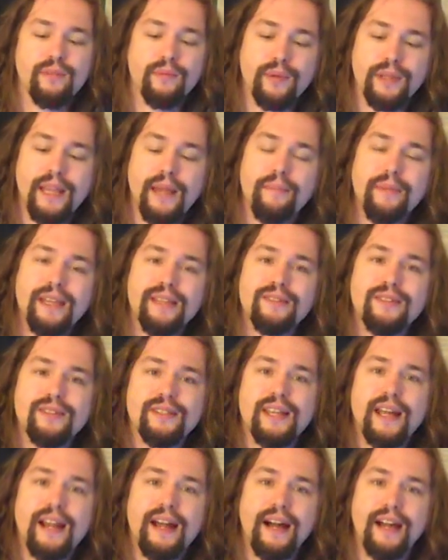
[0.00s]
What that means is
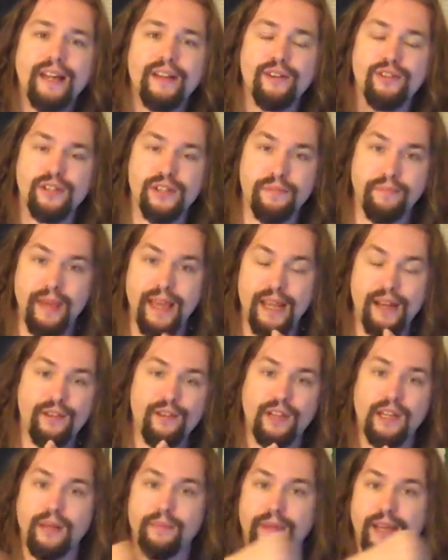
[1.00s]
that a high energy
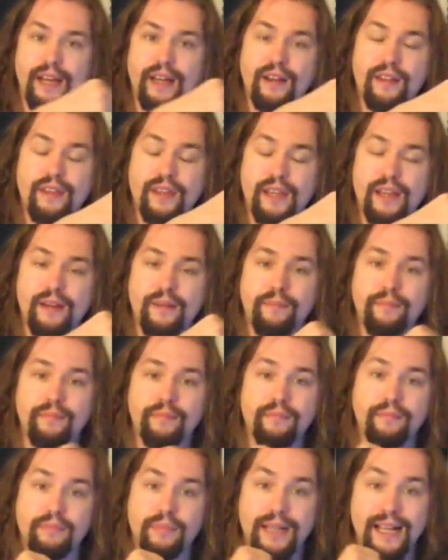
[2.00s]
beta coming out of the um,
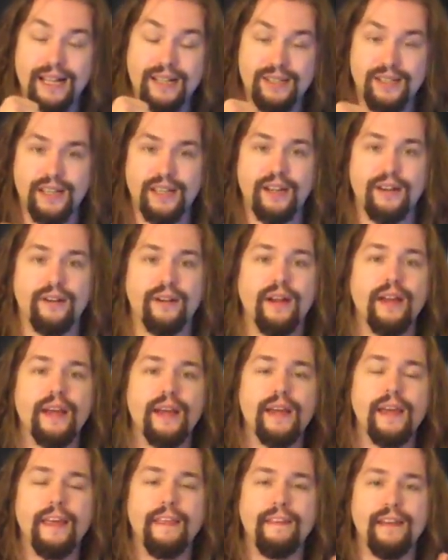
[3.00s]
plastic here
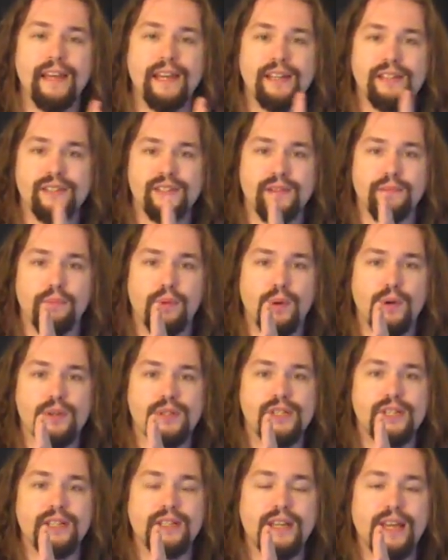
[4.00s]
hits the
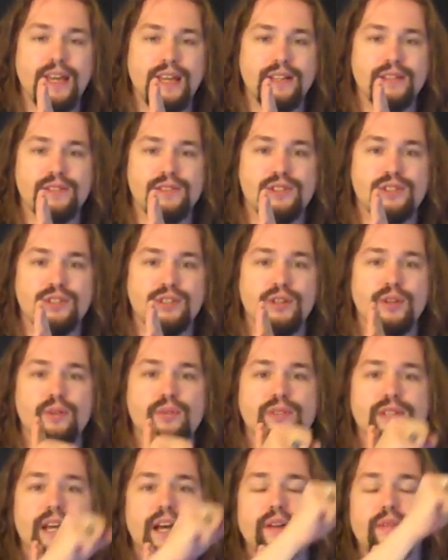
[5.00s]
borosilicate and
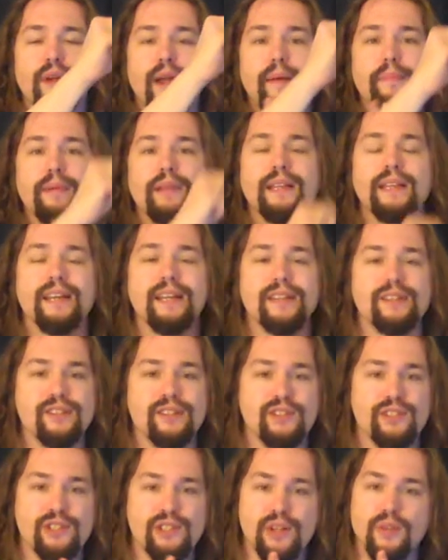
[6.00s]
slows down rapidly, and as
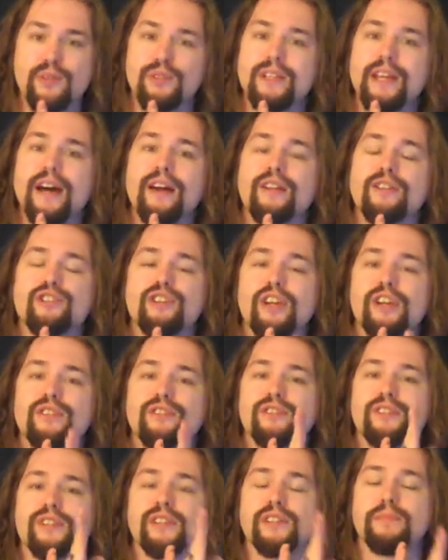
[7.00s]
it slows down, it
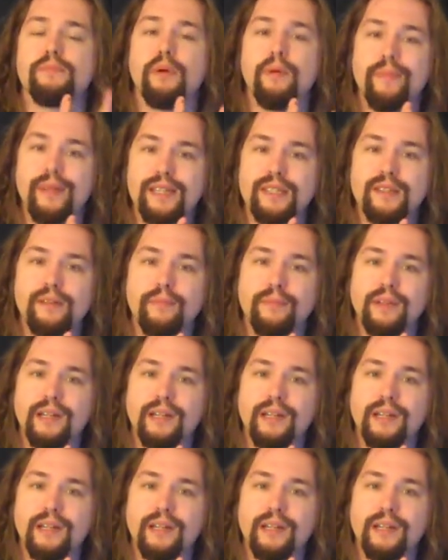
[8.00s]
changes its momentum.